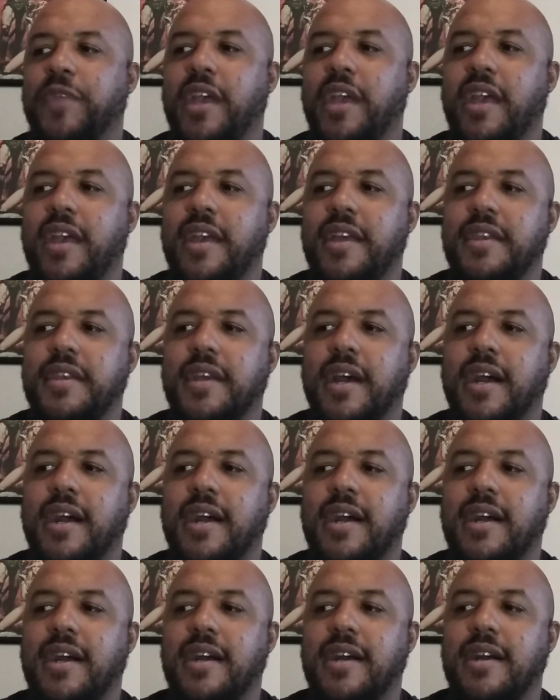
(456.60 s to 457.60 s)
and
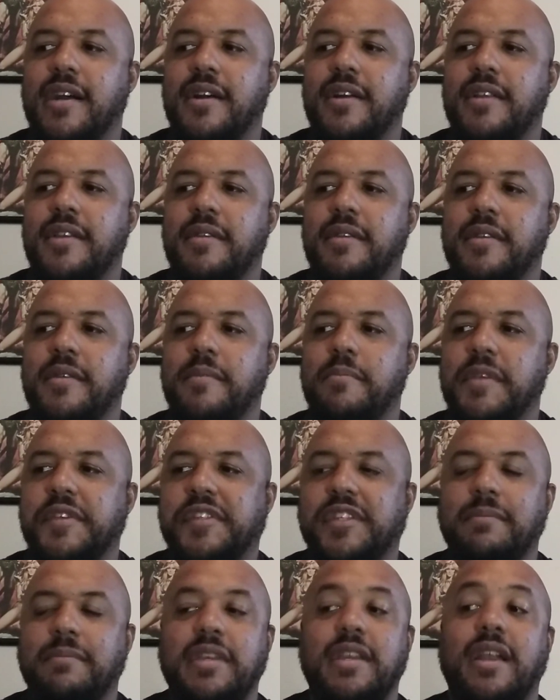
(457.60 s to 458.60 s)
uh,
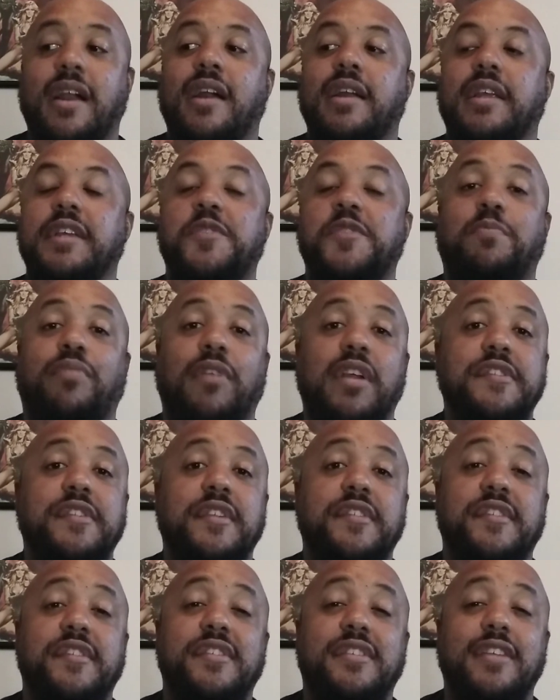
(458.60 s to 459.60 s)
Mr. Miyagi's
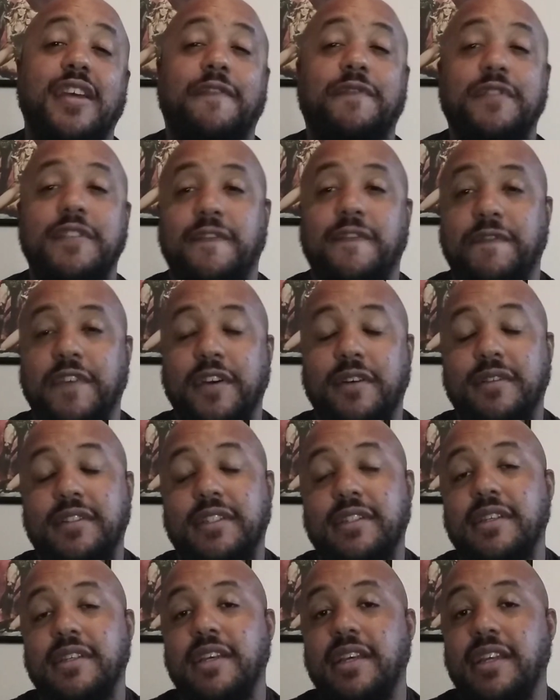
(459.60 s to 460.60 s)
presence is definitely
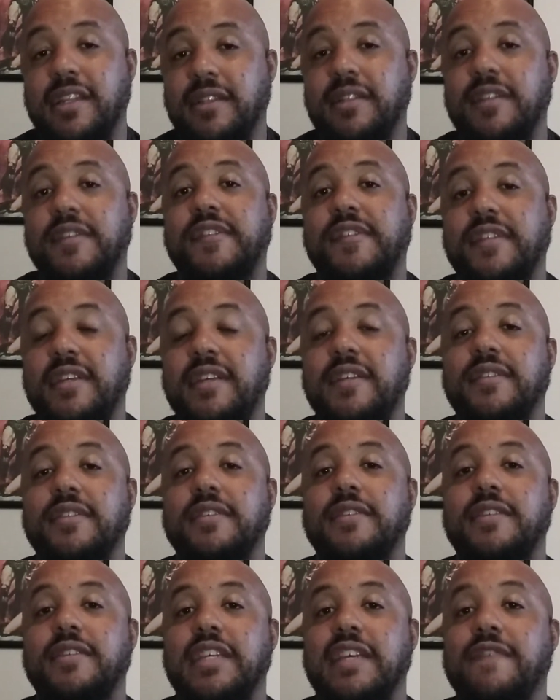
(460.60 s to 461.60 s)
felt in this
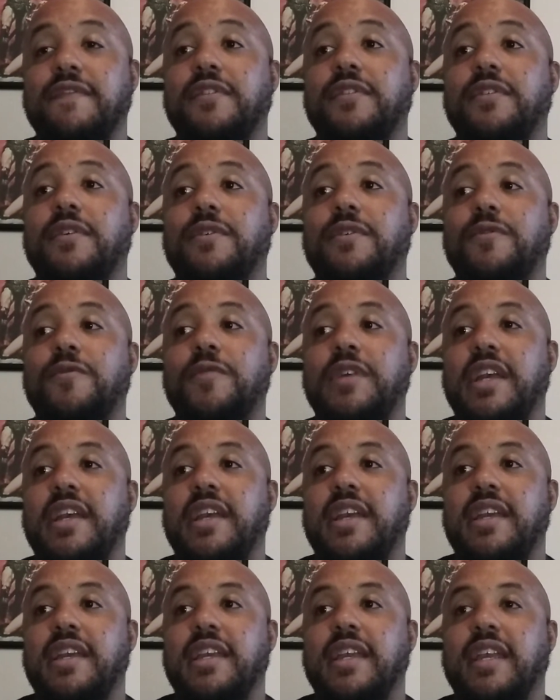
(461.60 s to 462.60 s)
season, even though
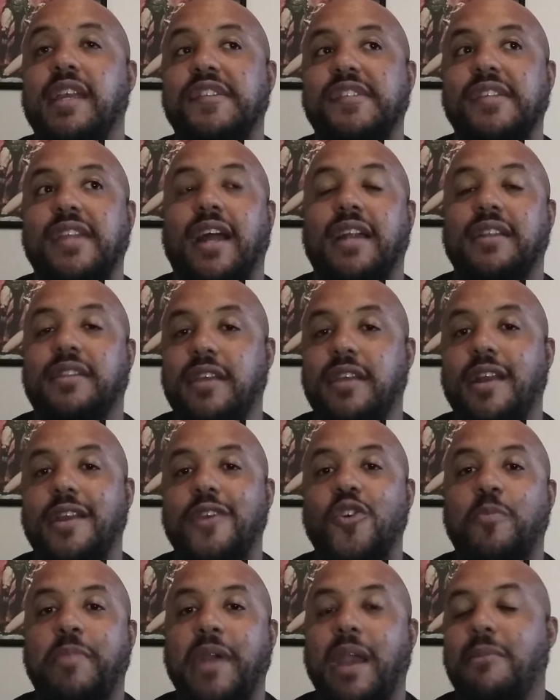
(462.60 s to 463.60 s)
he's not there.
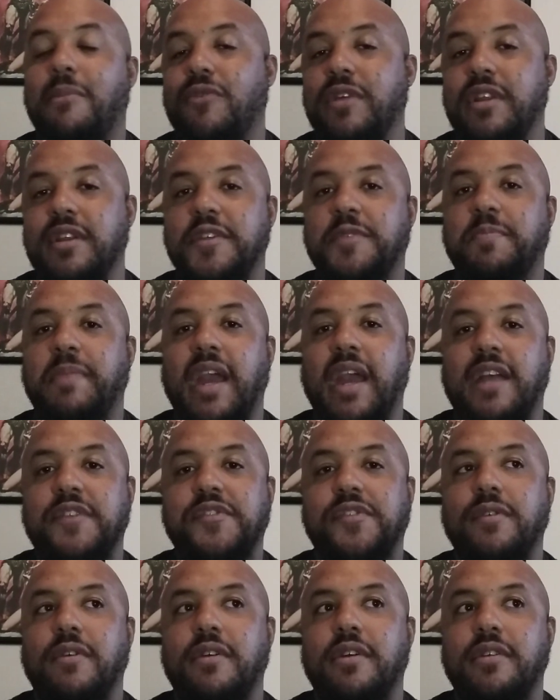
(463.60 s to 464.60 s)
You know, Pat Morita has
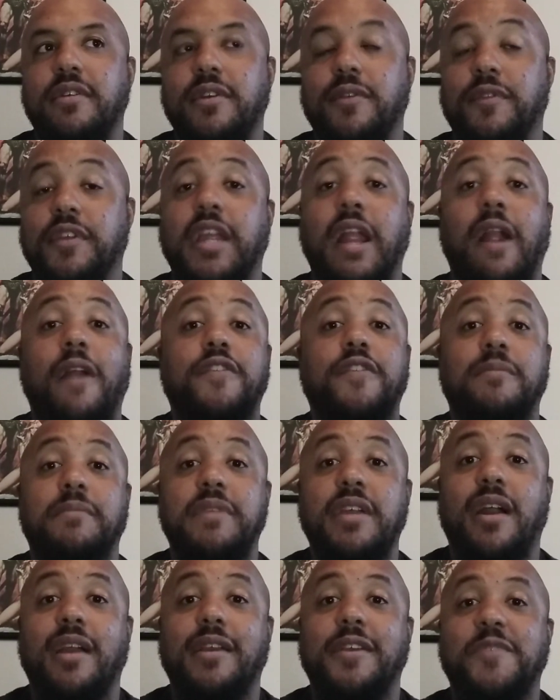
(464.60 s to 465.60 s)
passed on. You know, the character
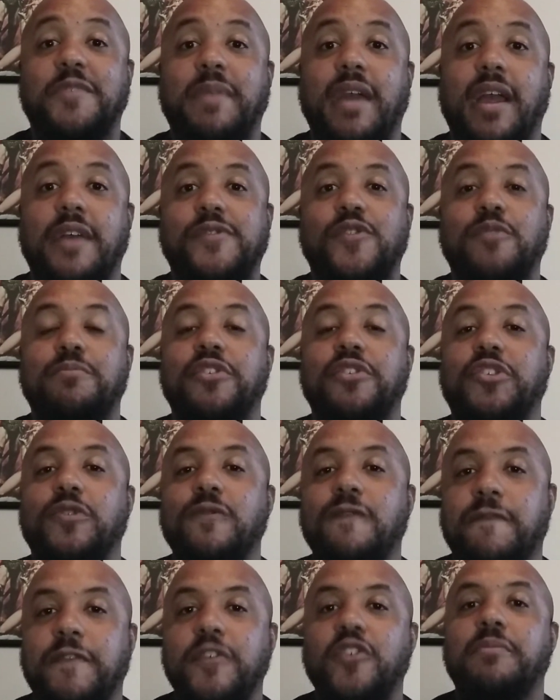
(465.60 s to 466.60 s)
Miyagi's passed on, but
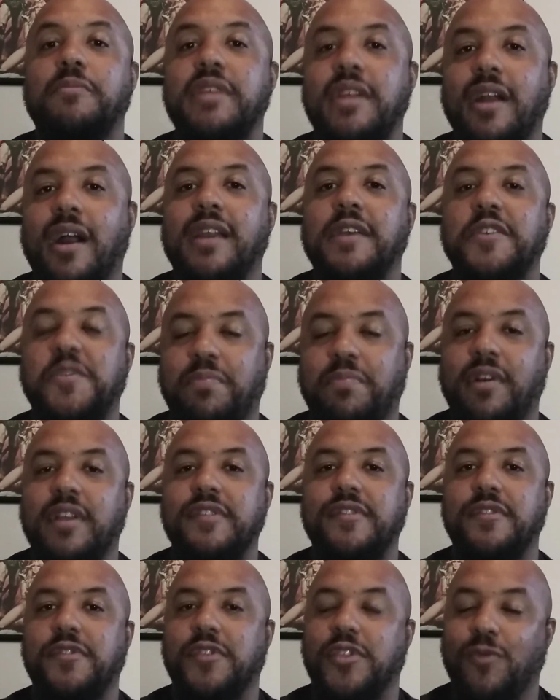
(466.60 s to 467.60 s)
you feel Miyagi's
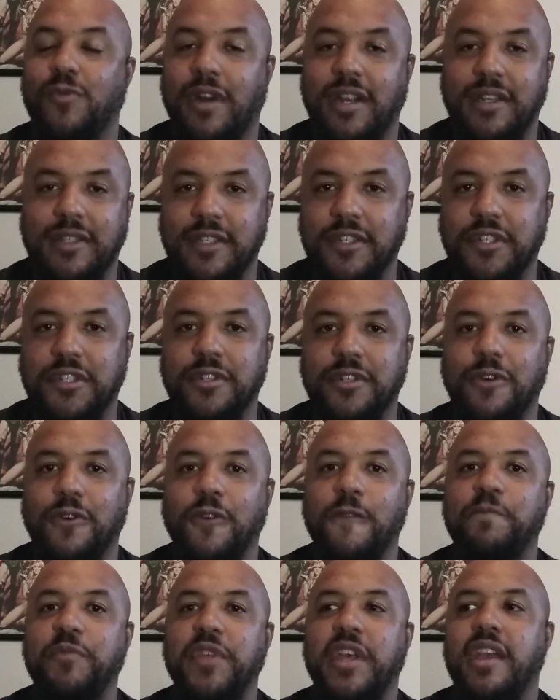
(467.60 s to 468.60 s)
presence throughout this
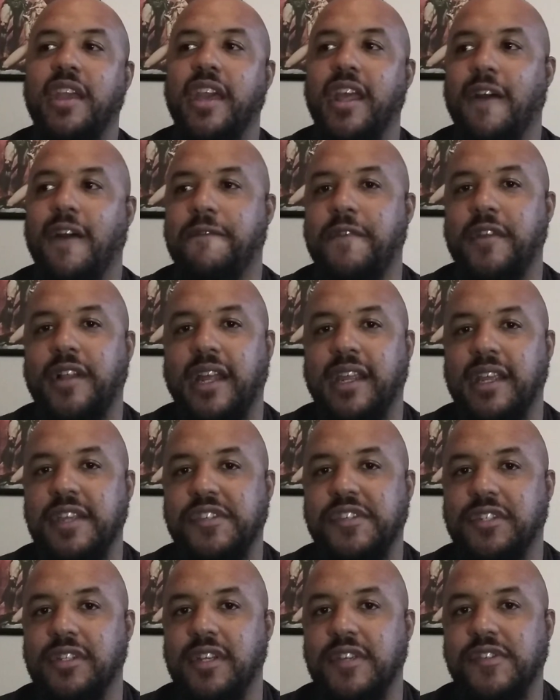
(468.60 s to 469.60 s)
show, and I feel like
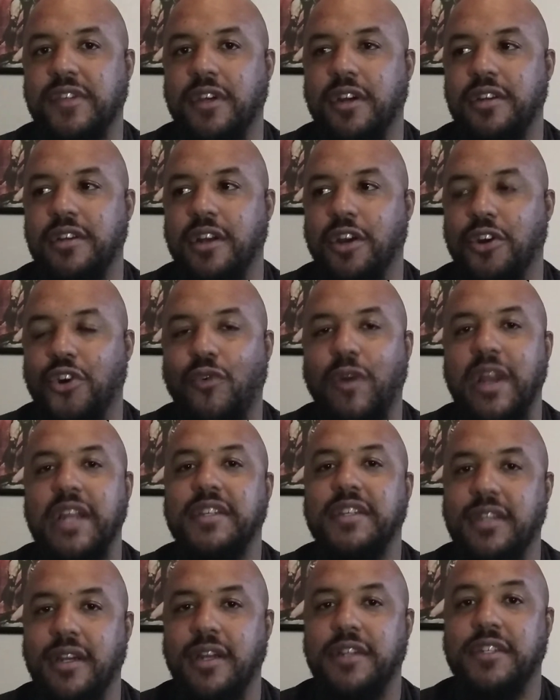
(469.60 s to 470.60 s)
it's just a, a,
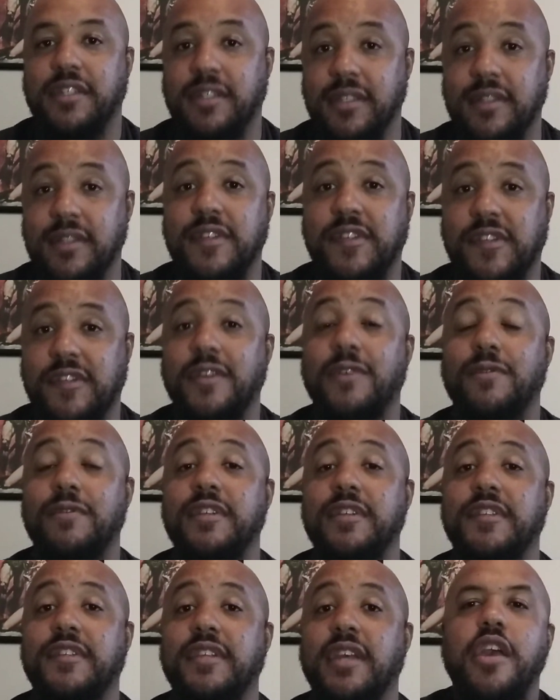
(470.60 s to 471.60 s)
great touch to this
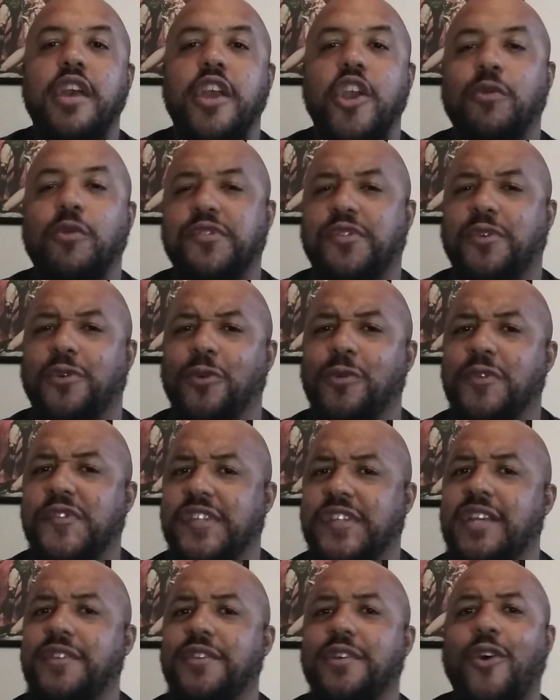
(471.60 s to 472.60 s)
series. It was cool
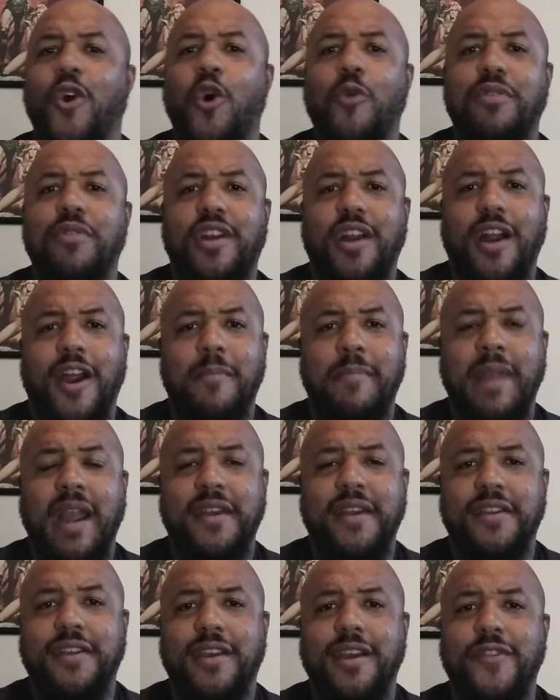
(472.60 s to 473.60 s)
seeing the Cobra Kai
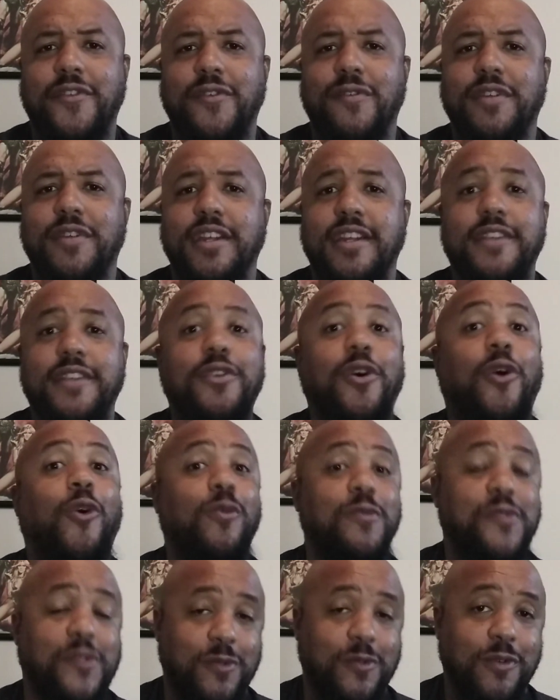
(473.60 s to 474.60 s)
back together again, the
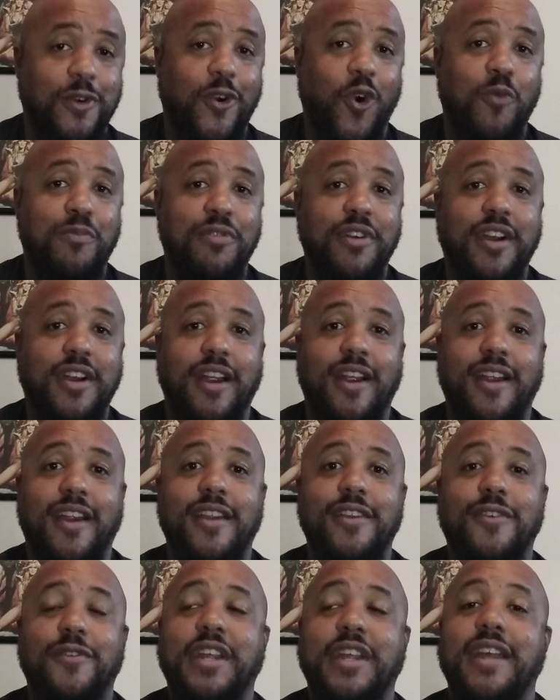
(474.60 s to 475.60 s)
old school Cobra
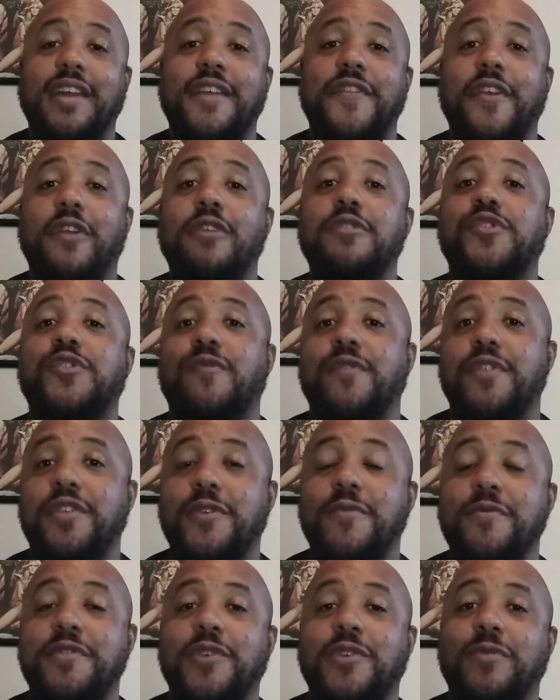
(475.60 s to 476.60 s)
Kai. Okay, there's a
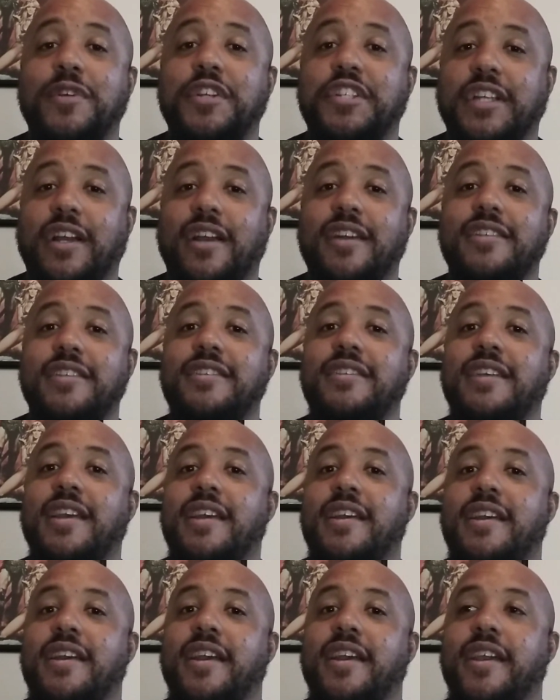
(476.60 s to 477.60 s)
reunion with Johnny
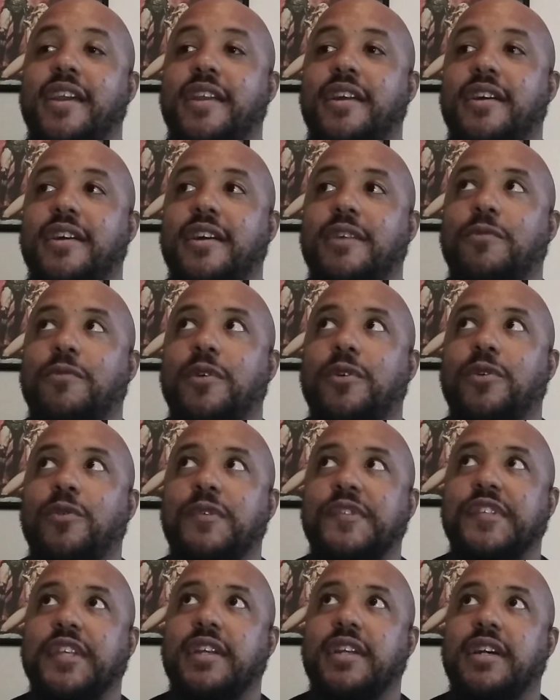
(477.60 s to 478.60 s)
and uh, well,
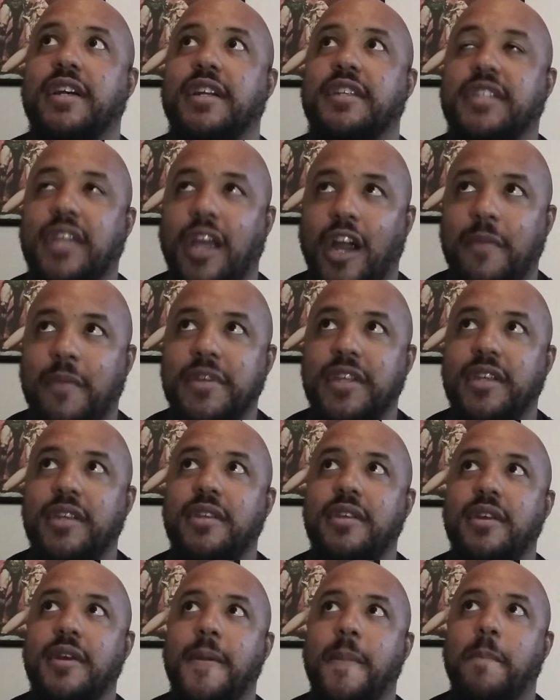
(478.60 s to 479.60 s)
who is it? Uh,
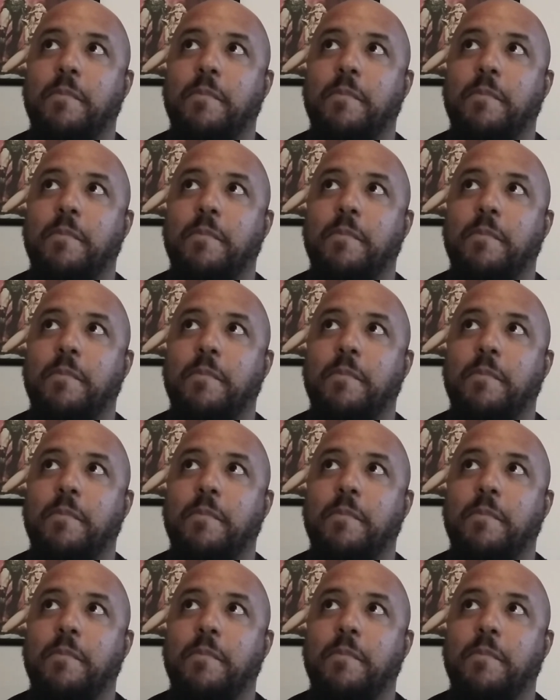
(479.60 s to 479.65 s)
Tommy,